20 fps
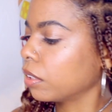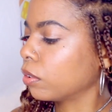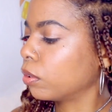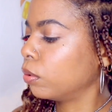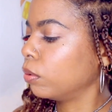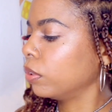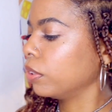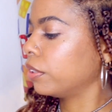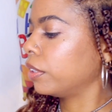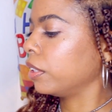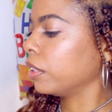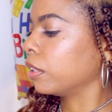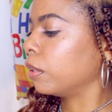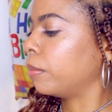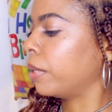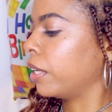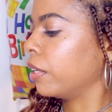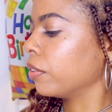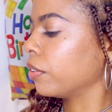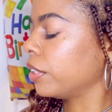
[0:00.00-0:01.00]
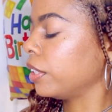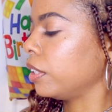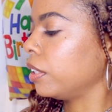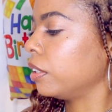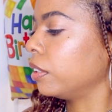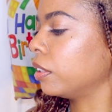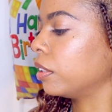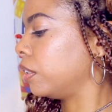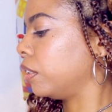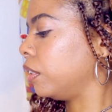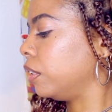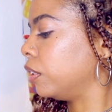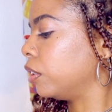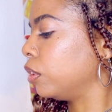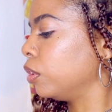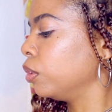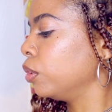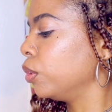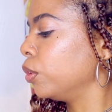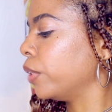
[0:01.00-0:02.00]
the cool thing about
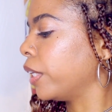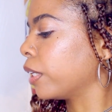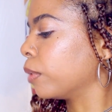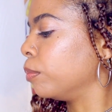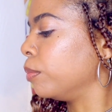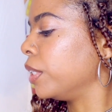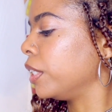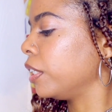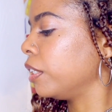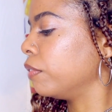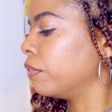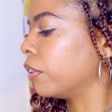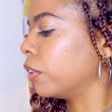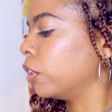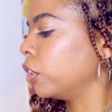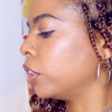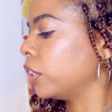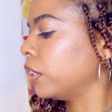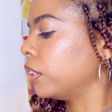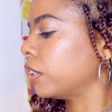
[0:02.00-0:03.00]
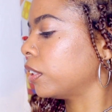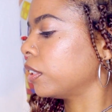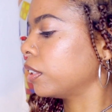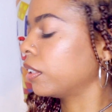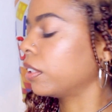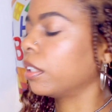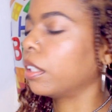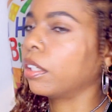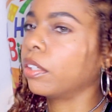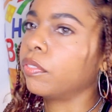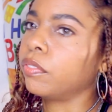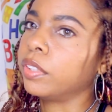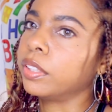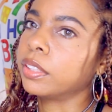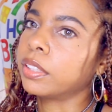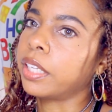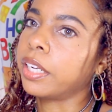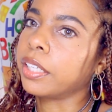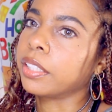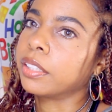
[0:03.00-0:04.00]
these new like mini versions and stuff
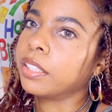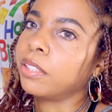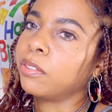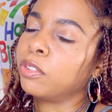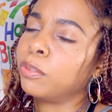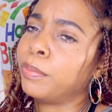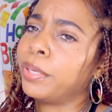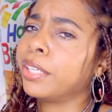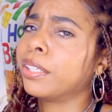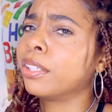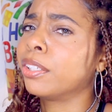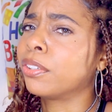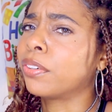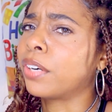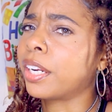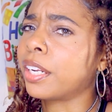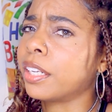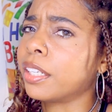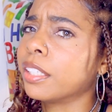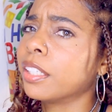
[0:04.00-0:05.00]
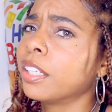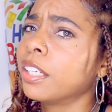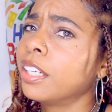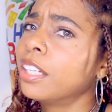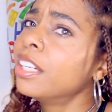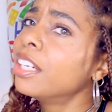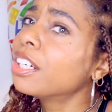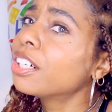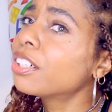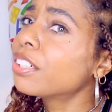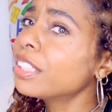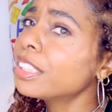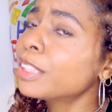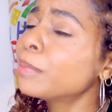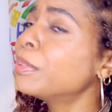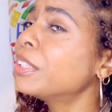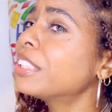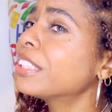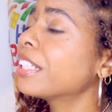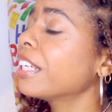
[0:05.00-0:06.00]
is like they would make great
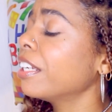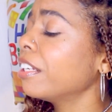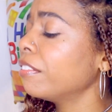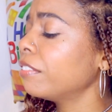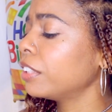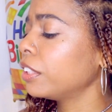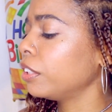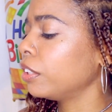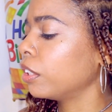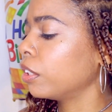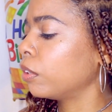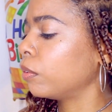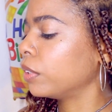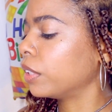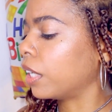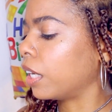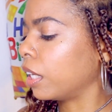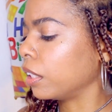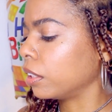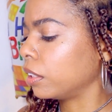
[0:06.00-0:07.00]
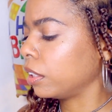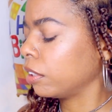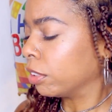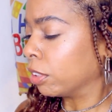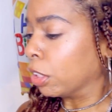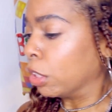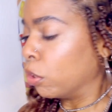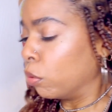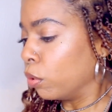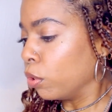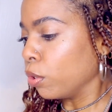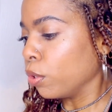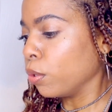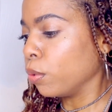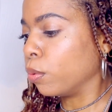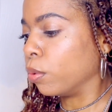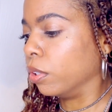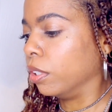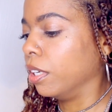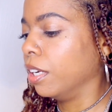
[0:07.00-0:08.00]
Christmas gifts, you know, with the holidays.
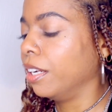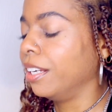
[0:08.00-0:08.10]
Woo!